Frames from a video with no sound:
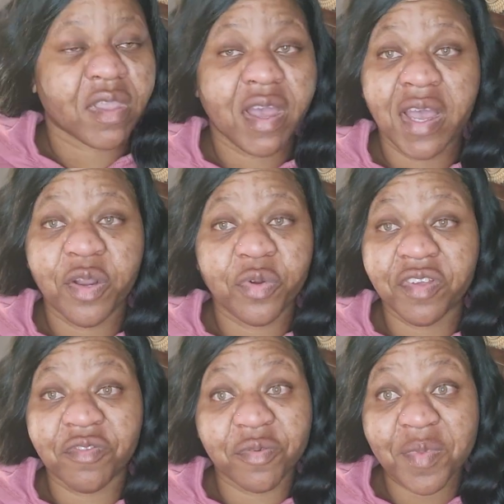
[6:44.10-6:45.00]
I don't
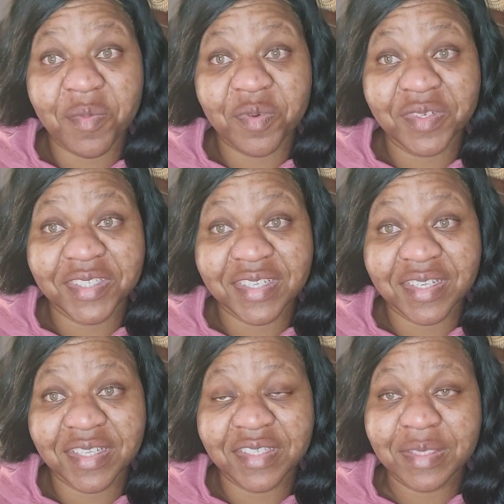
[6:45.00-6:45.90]
even remember what's in
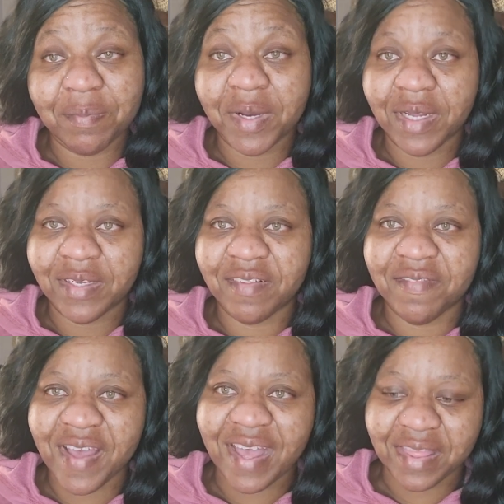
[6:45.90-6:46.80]
these, but the
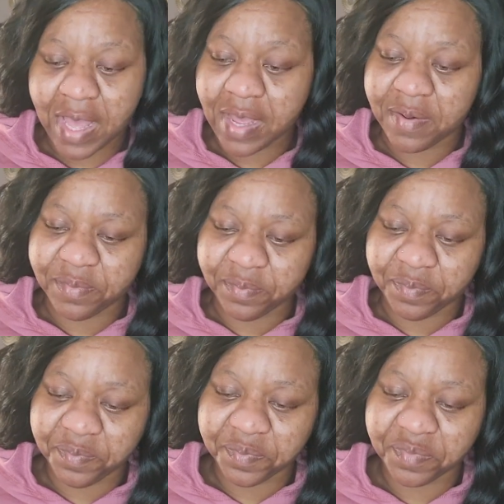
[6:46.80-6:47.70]
fact that
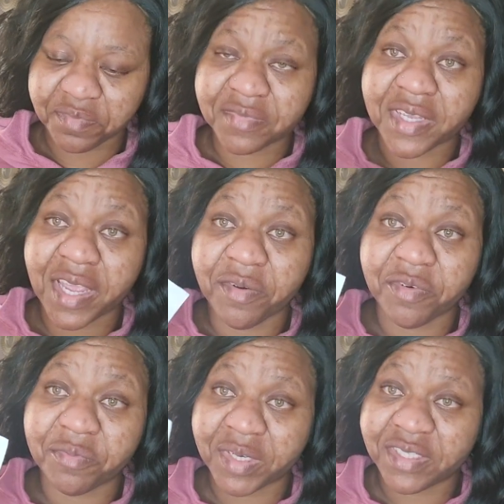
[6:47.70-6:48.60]
I
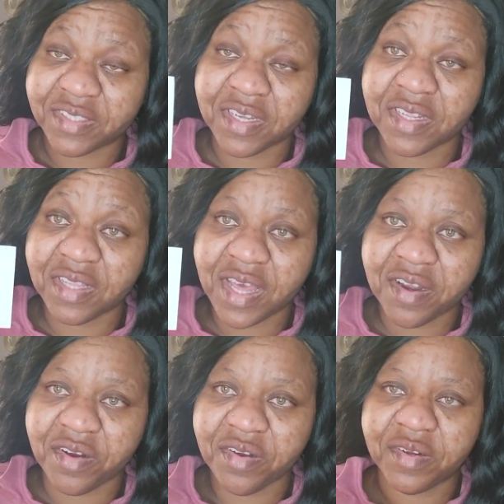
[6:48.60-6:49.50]
wrote my son a letter